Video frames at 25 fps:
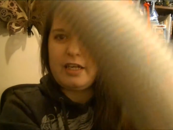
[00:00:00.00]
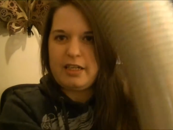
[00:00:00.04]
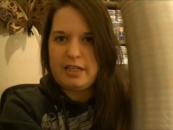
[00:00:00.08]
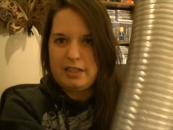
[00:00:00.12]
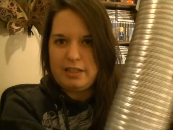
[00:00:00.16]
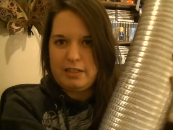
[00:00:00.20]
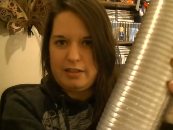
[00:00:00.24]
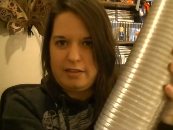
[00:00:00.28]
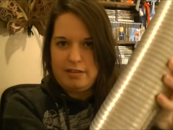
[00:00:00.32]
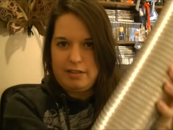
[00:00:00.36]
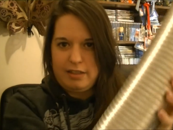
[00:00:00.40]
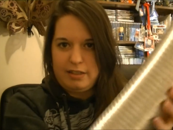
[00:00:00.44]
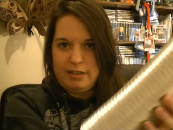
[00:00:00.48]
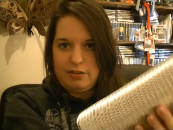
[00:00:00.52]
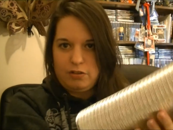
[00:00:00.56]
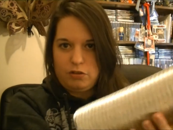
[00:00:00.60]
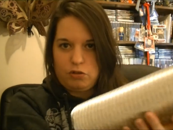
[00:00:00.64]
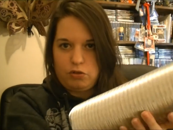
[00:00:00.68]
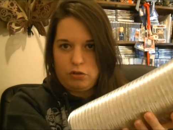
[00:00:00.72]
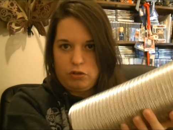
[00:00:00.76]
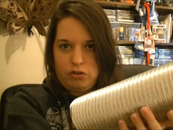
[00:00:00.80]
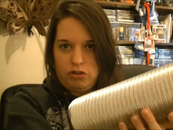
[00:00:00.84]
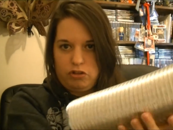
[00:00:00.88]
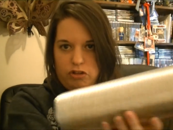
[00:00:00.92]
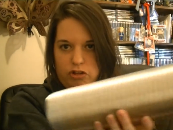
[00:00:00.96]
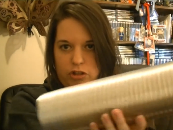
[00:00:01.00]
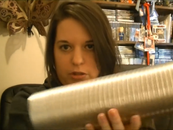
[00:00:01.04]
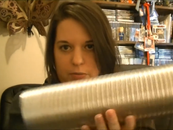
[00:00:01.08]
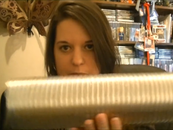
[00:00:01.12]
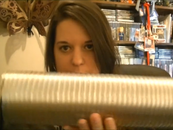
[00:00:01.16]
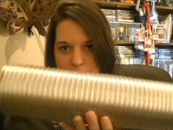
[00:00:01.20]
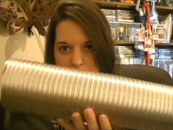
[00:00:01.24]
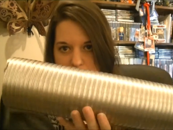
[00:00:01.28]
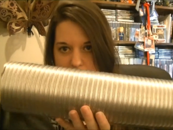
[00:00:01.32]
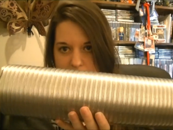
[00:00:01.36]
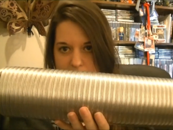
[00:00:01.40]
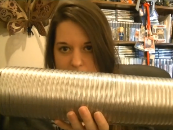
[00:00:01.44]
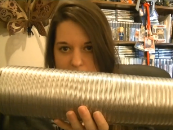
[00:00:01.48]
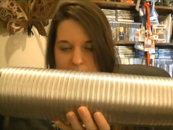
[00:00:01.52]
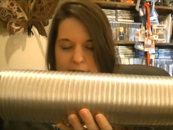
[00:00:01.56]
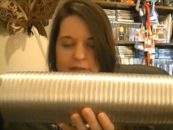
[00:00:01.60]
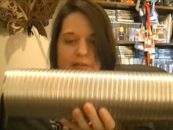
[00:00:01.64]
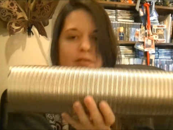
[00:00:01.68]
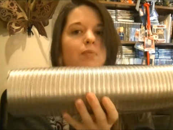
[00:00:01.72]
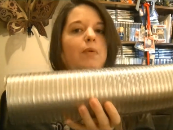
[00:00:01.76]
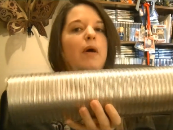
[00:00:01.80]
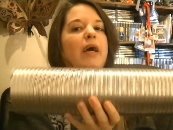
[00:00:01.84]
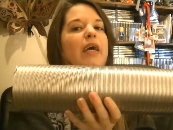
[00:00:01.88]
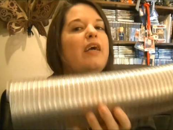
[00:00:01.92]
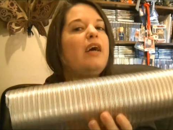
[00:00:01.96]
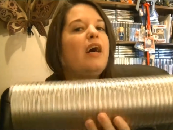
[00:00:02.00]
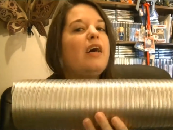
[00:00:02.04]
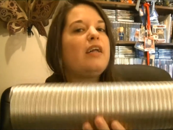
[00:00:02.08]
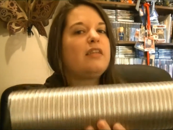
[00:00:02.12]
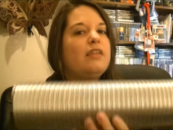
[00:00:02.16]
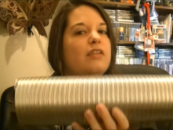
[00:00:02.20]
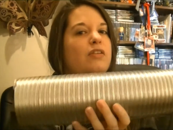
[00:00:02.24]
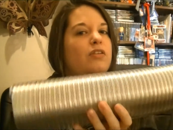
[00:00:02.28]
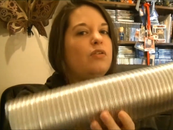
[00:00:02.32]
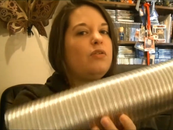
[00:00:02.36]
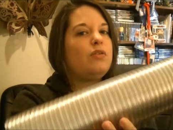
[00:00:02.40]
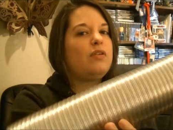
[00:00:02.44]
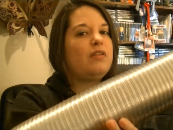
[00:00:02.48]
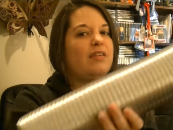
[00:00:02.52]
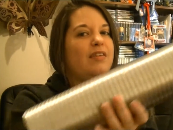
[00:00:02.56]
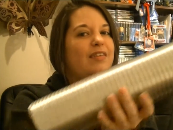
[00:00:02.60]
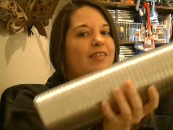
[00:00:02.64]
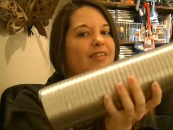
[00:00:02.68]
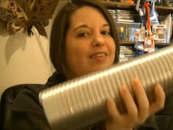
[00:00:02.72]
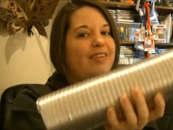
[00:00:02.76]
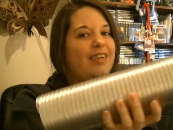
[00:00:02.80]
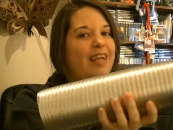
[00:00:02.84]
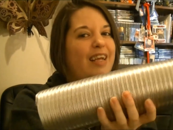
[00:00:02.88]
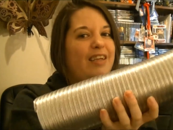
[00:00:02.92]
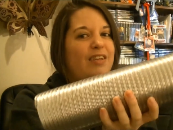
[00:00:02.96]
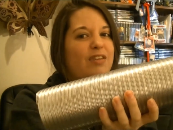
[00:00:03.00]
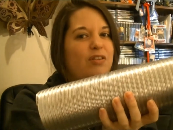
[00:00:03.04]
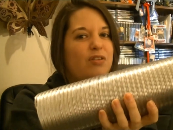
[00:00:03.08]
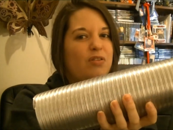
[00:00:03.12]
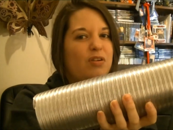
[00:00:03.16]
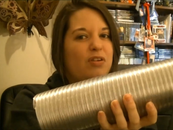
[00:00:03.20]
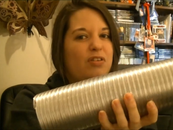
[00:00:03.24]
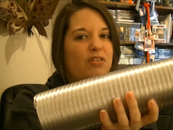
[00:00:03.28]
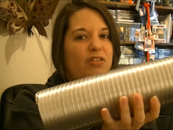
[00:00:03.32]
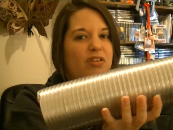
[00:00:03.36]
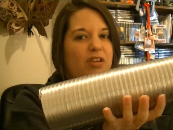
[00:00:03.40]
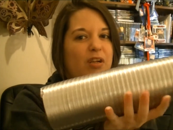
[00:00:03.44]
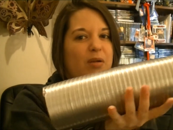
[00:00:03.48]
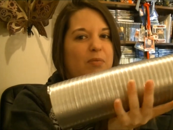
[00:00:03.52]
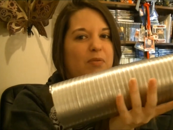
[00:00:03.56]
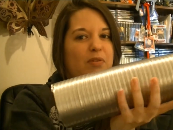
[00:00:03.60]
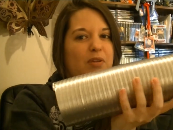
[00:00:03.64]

in this nice scrunched up like this. This is why I got this too, because it stays scrunched up.